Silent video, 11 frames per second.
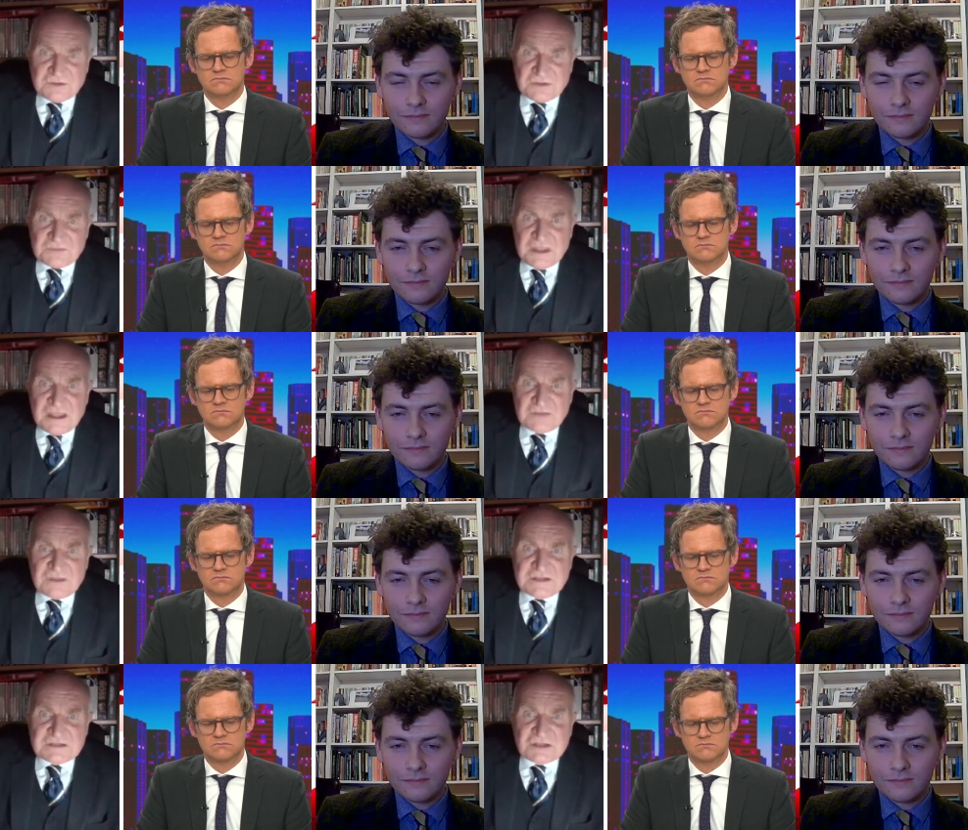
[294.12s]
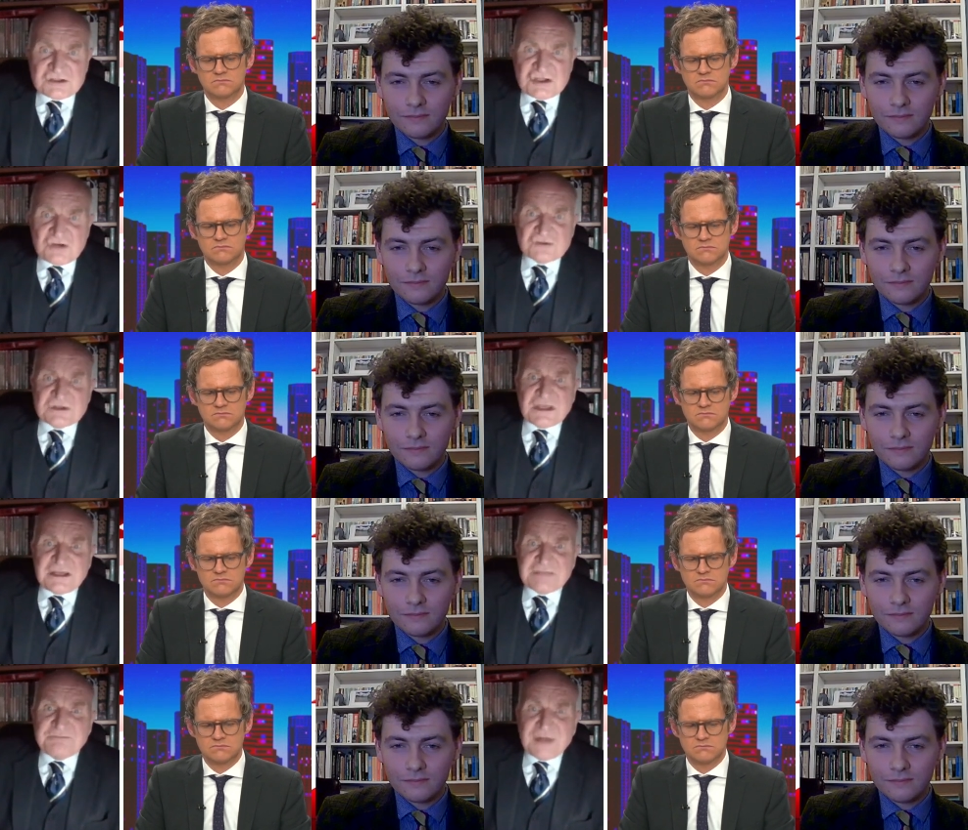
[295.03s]
Speaker 1: Mark, these are children in
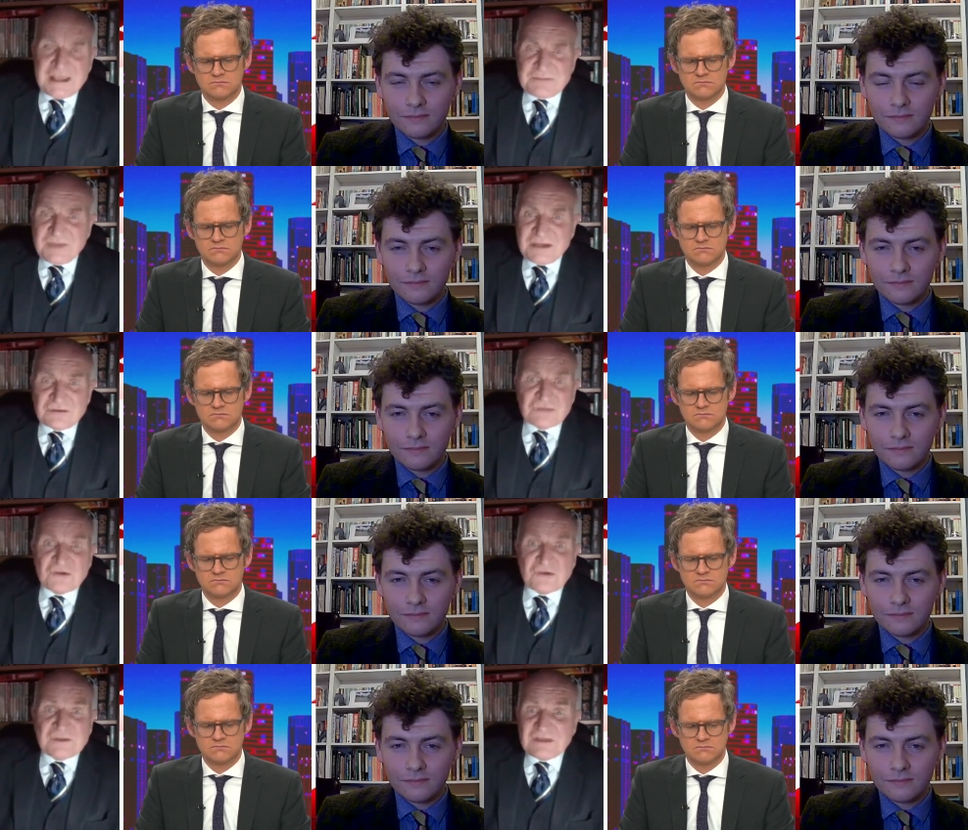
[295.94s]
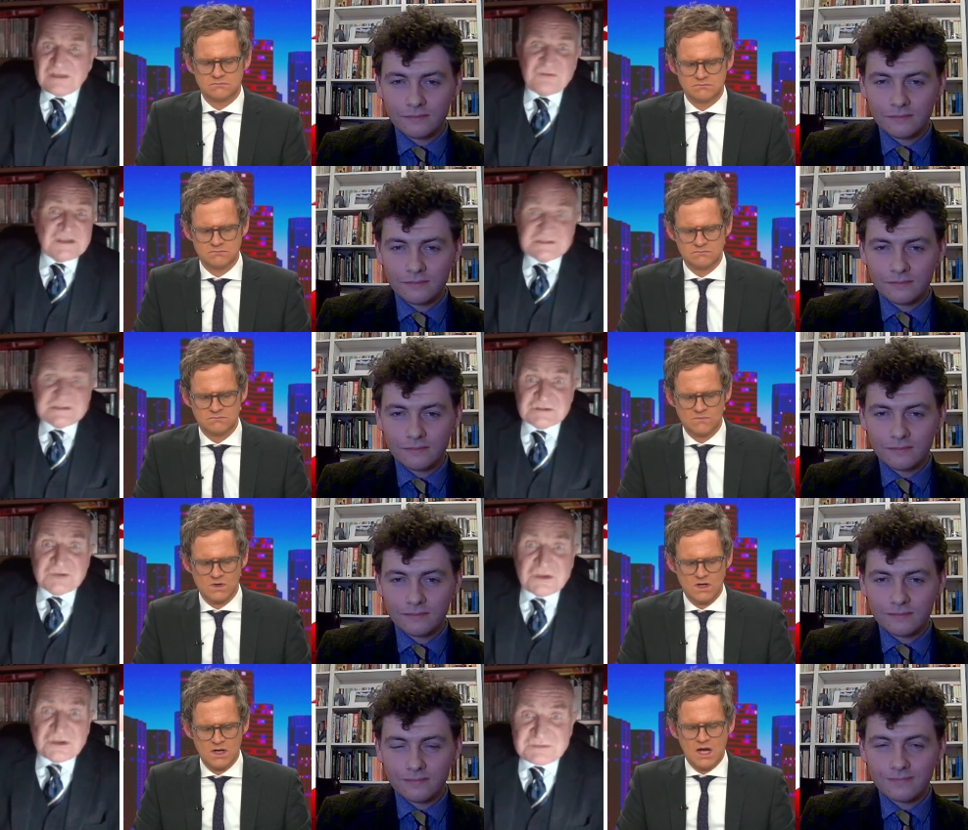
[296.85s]
a playpen throwing their feces
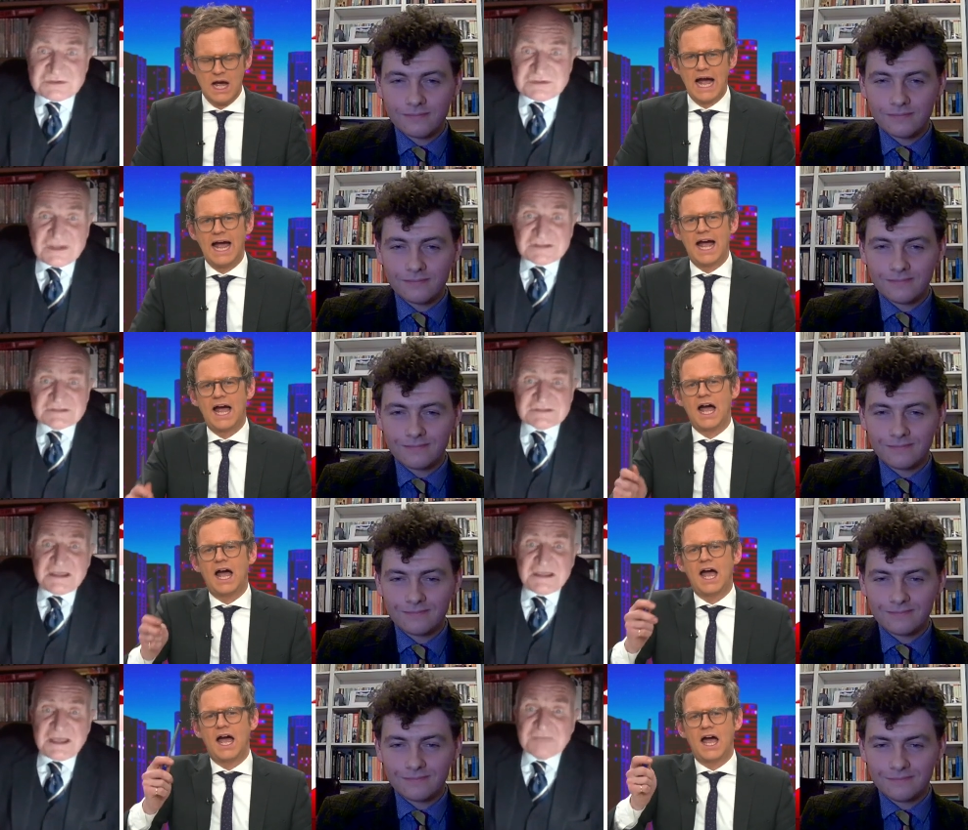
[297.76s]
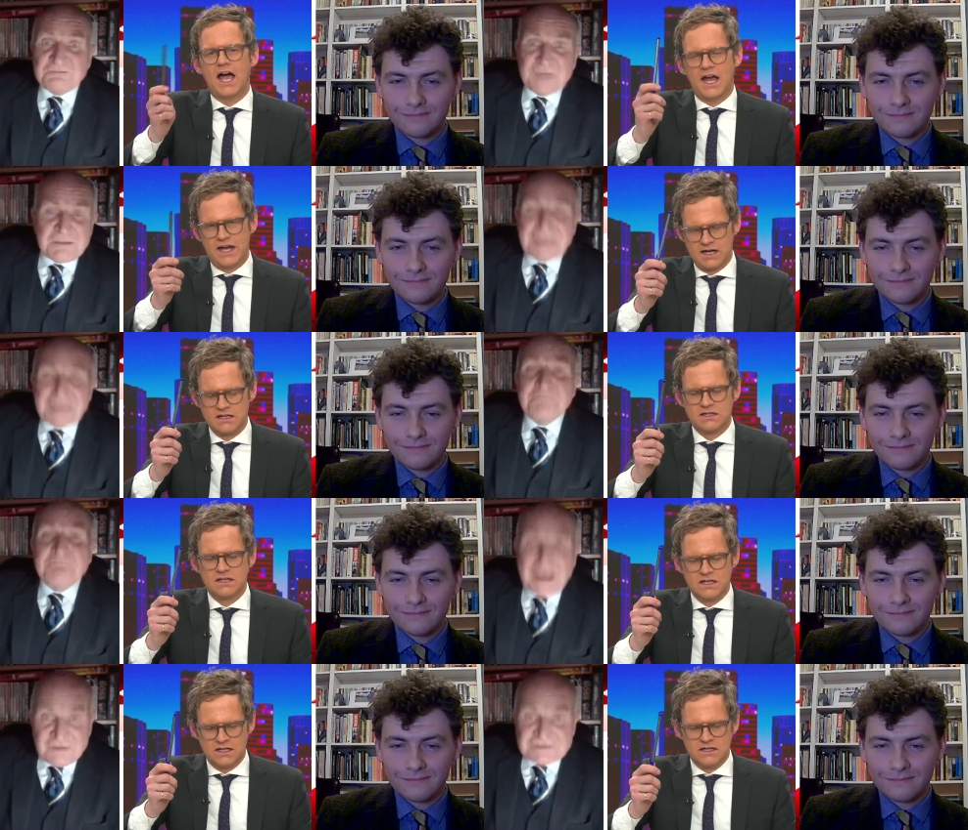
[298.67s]
around. I'm sorry, it's
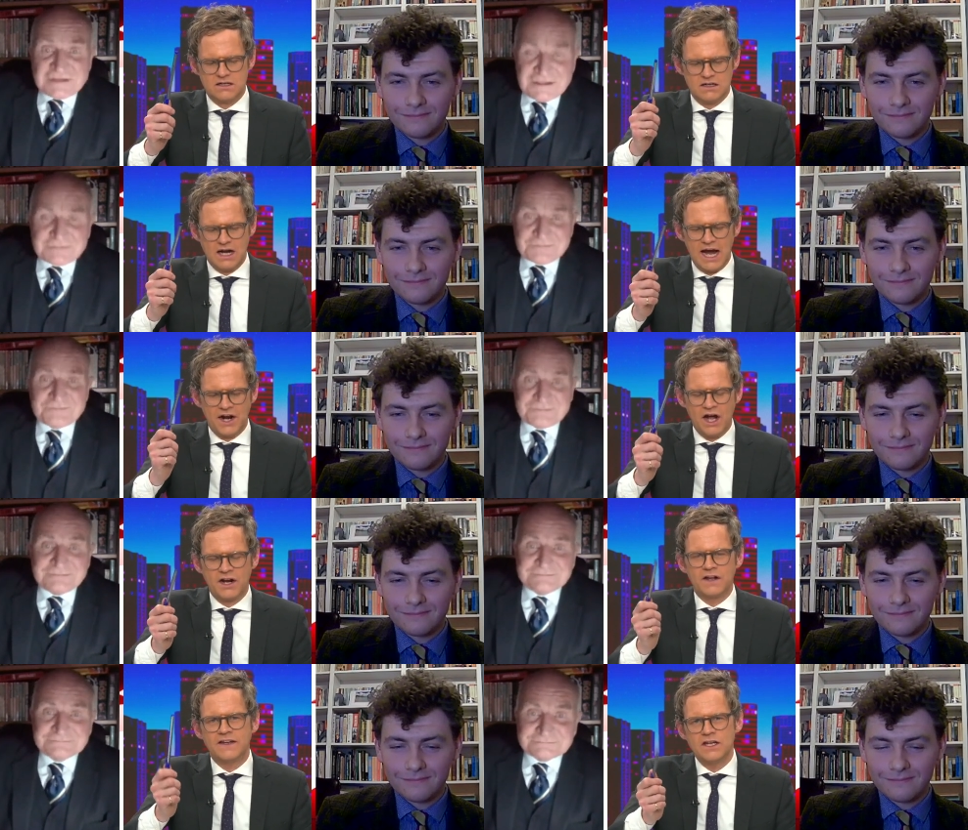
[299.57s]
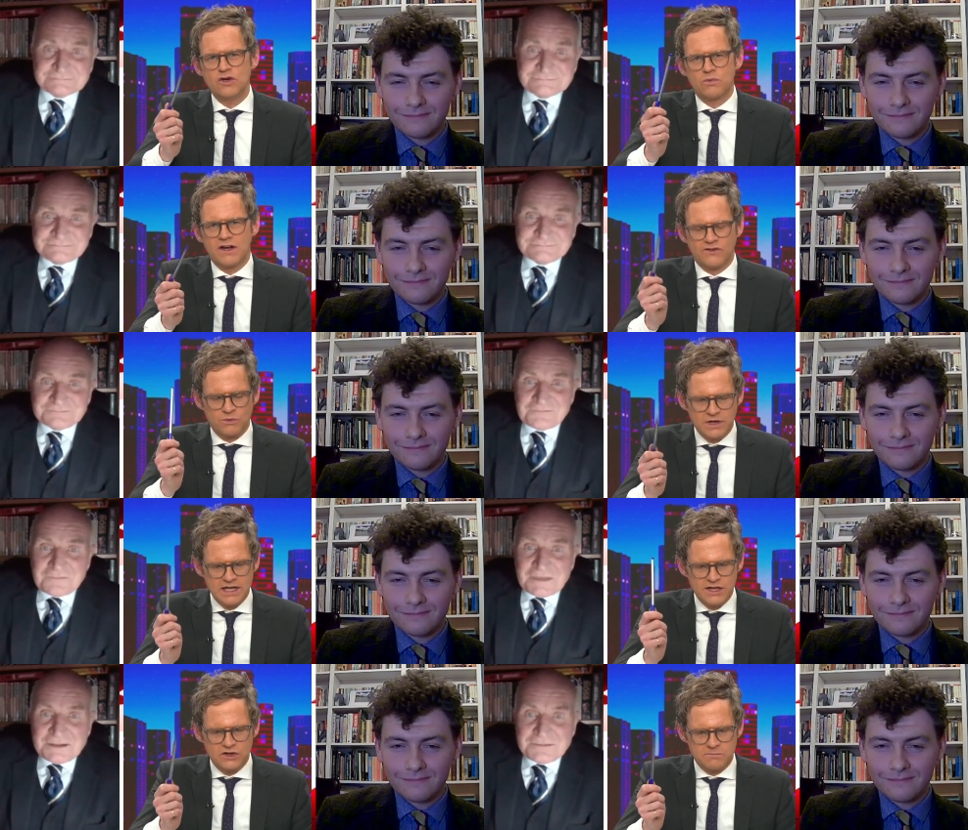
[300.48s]
embarrassing.
Speaker 2: And I think you raise a
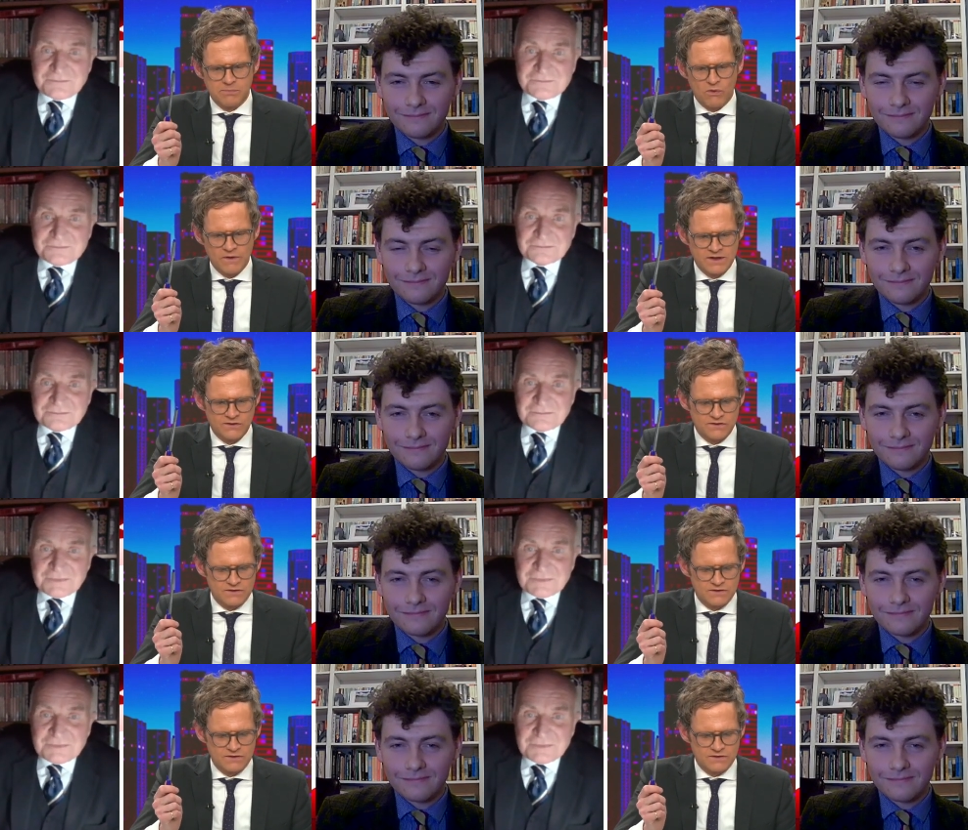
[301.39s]
really good point,